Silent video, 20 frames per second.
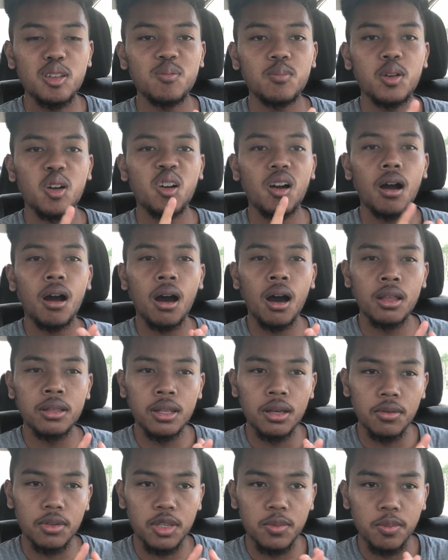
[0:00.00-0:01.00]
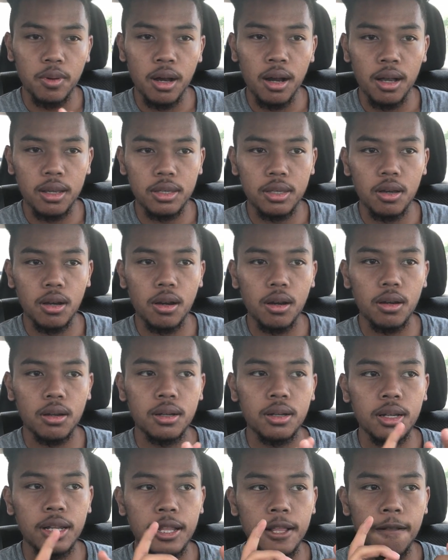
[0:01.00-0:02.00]
bro, all those spots
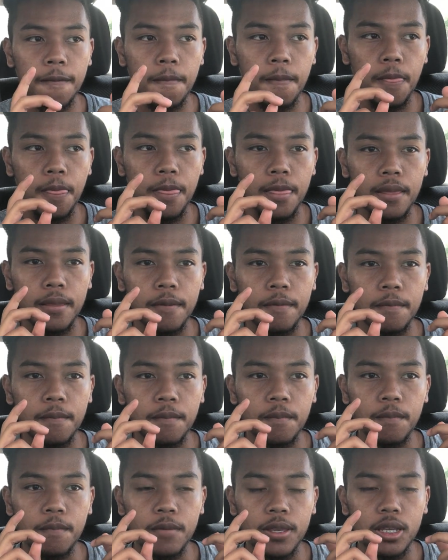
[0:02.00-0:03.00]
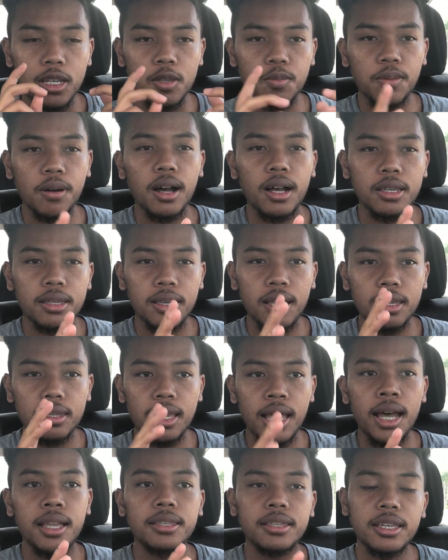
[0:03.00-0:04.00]
are spots
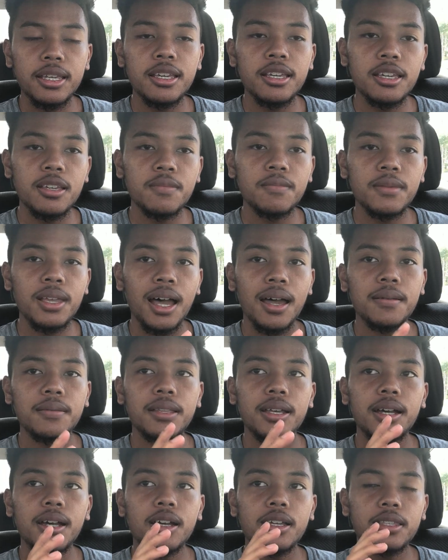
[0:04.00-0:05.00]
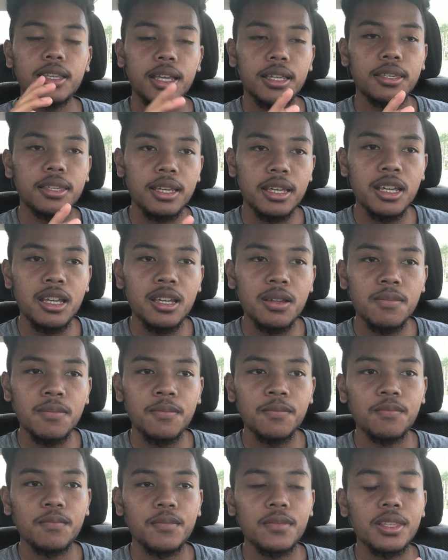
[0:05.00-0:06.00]
that team,
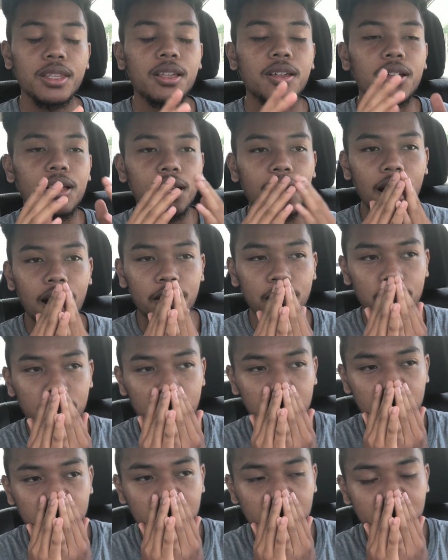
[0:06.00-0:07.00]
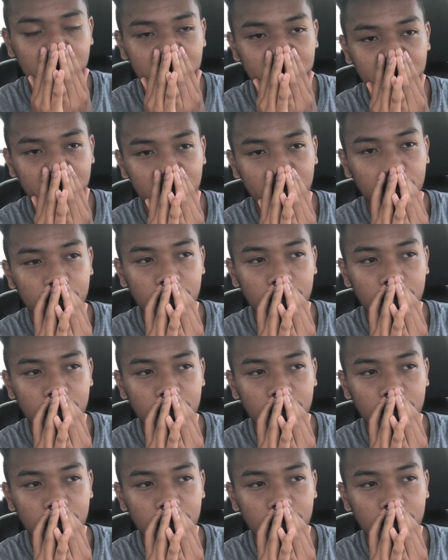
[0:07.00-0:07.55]
how should I say this?